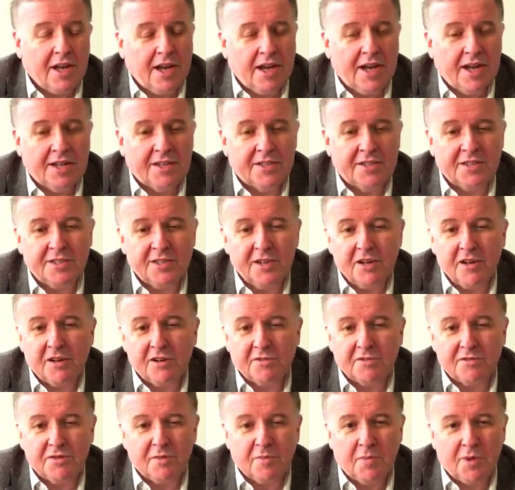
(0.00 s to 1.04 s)
our
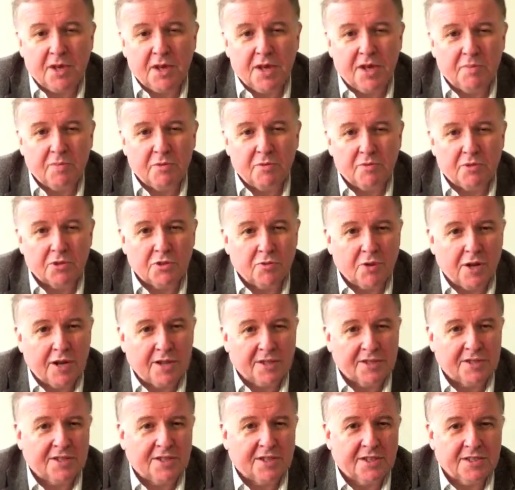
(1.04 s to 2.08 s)
staff to be able to
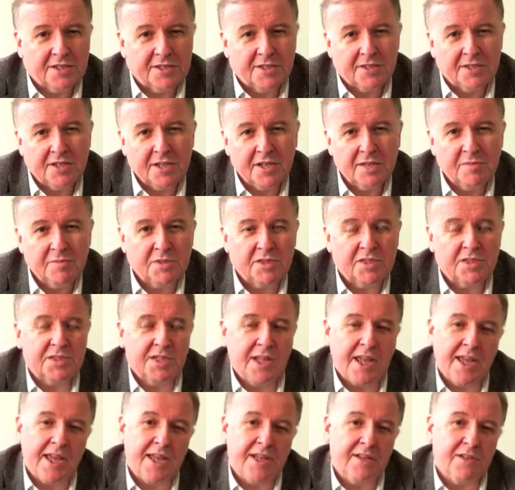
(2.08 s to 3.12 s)
access the same
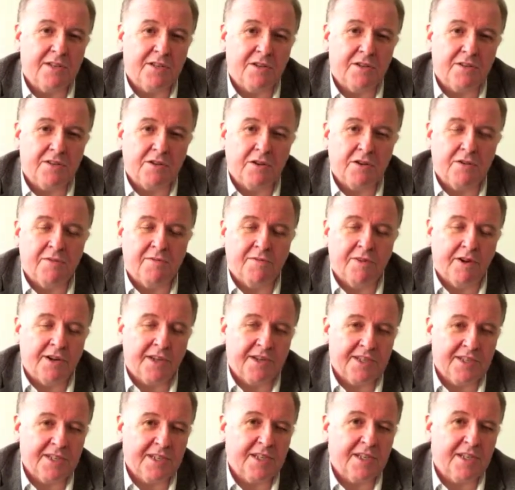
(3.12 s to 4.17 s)
standard of
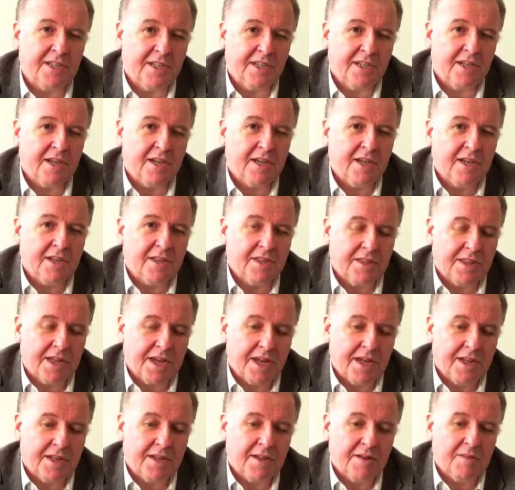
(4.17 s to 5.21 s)
IT
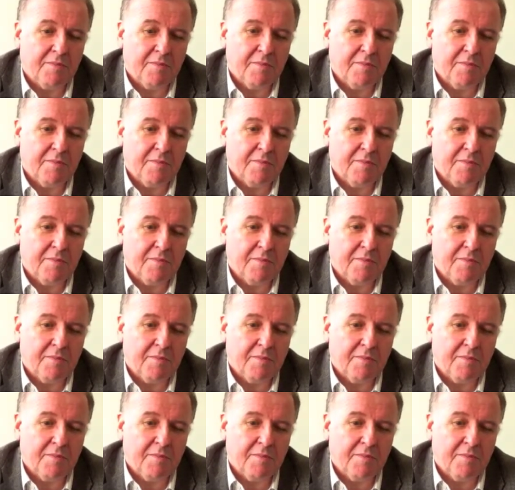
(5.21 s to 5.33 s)
that